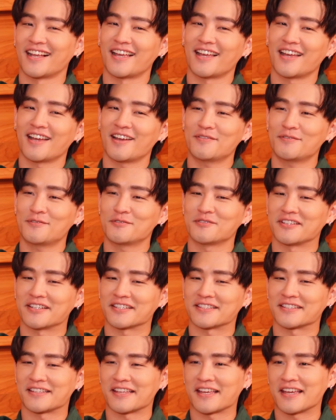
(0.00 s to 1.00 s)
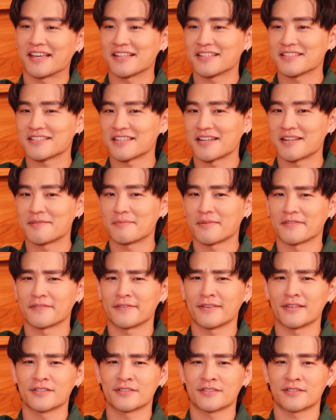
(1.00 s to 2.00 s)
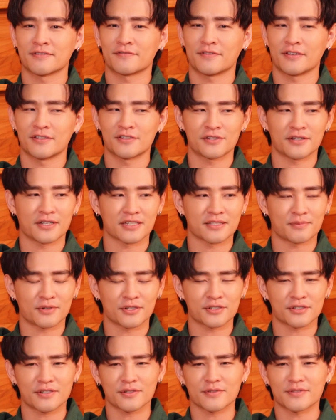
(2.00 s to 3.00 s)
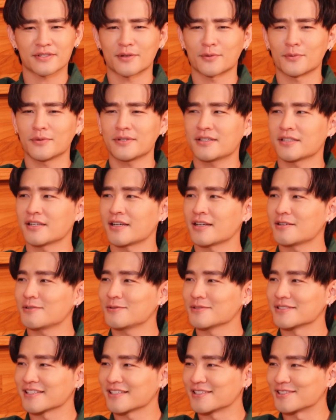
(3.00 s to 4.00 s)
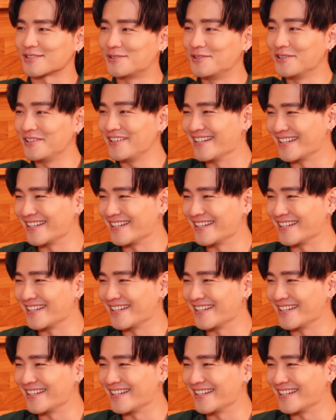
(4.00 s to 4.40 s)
I have to like dance, and then my facial expression, I was like, what the hell was I doing?